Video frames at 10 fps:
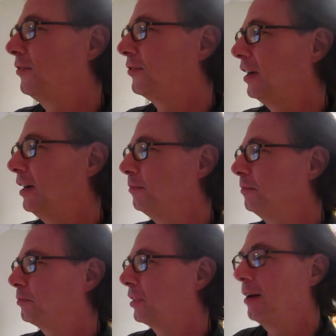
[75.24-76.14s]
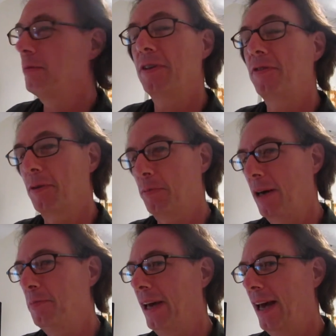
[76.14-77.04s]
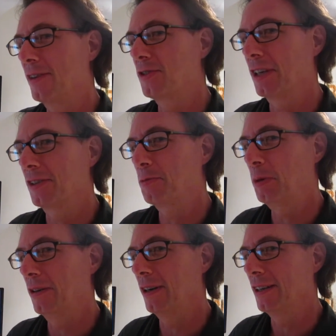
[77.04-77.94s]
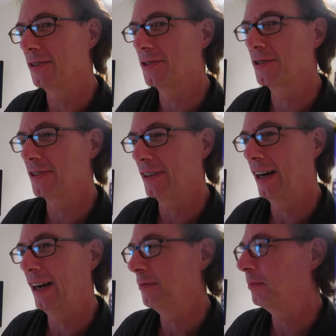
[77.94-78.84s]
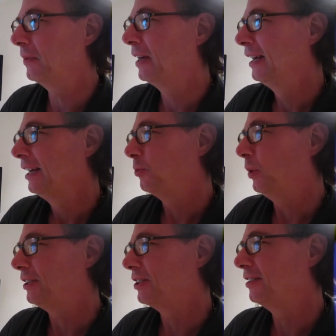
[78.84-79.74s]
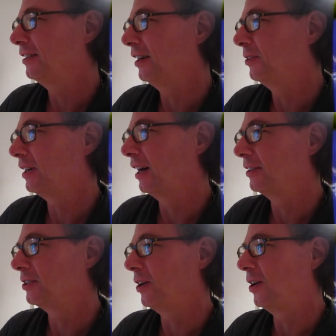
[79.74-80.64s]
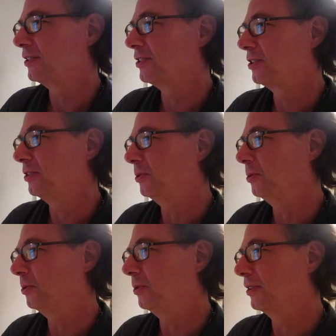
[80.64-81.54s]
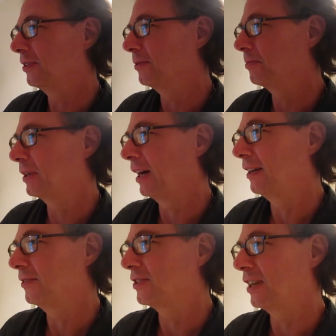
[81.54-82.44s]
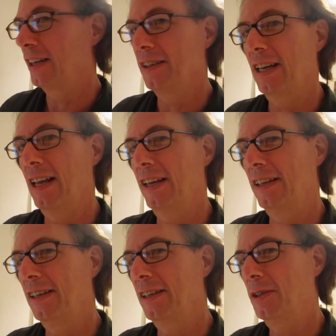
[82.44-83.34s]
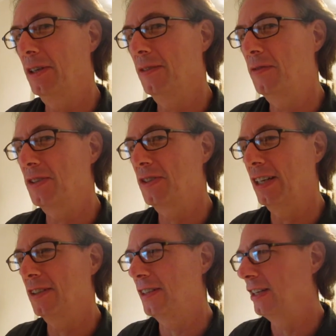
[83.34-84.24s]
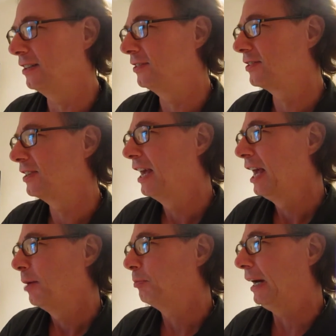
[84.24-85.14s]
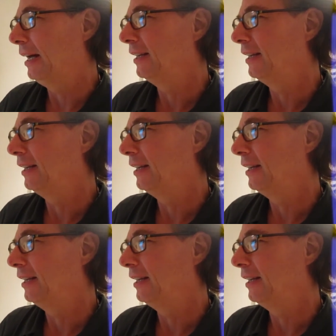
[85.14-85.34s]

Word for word: from probably from my past experience, um, which you know kind of talks to the kind of psychedelic era of the '60s, but